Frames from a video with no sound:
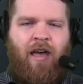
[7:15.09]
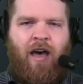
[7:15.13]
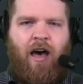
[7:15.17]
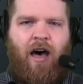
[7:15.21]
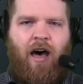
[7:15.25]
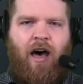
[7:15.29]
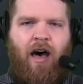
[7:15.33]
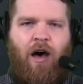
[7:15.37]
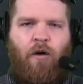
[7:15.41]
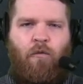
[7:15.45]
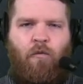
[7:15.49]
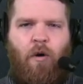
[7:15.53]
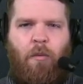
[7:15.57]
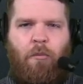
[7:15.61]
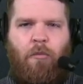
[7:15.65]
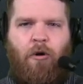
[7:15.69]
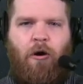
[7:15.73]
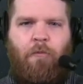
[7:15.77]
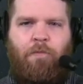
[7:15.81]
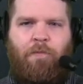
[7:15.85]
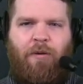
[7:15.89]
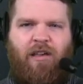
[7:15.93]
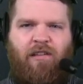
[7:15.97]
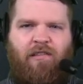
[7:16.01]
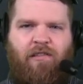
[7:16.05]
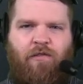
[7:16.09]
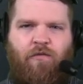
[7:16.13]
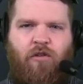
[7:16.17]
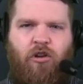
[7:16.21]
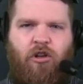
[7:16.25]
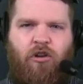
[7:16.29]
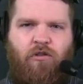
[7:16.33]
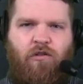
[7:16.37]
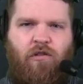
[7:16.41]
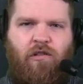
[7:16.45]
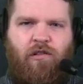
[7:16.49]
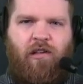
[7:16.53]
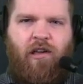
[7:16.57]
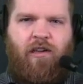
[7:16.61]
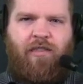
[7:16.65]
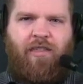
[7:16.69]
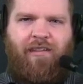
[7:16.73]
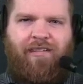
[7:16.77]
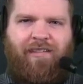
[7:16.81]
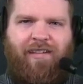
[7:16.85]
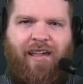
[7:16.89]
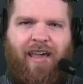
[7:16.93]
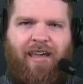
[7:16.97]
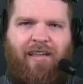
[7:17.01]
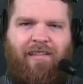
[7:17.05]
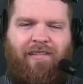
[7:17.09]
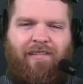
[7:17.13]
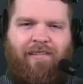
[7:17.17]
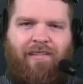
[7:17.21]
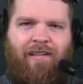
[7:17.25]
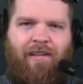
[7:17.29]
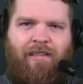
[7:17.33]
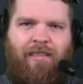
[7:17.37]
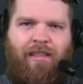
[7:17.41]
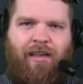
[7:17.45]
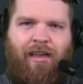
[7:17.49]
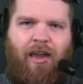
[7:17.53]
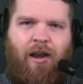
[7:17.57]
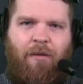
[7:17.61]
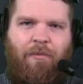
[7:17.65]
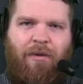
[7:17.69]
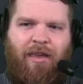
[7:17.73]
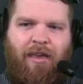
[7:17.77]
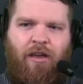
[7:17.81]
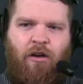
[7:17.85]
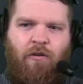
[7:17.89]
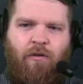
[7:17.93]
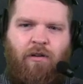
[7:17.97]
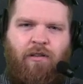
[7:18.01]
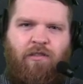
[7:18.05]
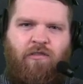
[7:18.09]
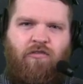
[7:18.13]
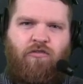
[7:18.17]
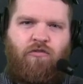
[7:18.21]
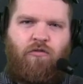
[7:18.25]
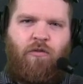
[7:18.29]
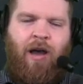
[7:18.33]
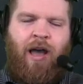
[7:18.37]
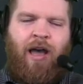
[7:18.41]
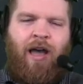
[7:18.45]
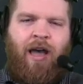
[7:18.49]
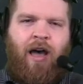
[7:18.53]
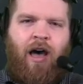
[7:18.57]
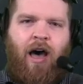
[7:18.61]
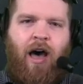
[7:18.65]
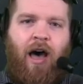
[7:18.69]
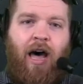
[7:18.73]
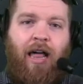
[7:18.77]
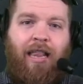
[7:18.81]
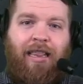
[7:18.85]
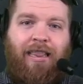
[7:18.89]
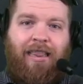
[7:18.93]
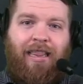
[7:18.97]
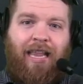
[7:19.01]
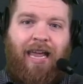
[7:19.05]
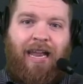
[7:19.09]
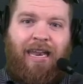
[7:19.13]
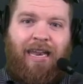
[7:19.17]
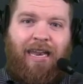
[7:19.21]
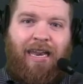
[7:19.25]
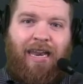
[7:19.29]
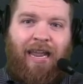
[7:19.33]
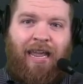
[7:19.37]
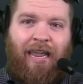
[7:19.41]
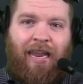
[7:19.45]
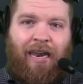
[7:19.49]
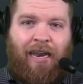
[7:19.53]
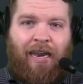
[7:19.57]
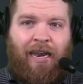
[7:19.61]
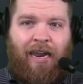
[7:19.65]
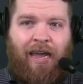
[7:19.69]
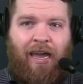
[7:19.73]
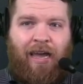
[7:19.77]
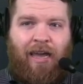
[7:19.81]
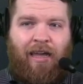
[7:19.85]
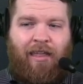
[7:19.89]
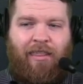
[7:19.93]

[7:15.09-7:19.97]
One more piece of news. The Saints, they got to be going to London.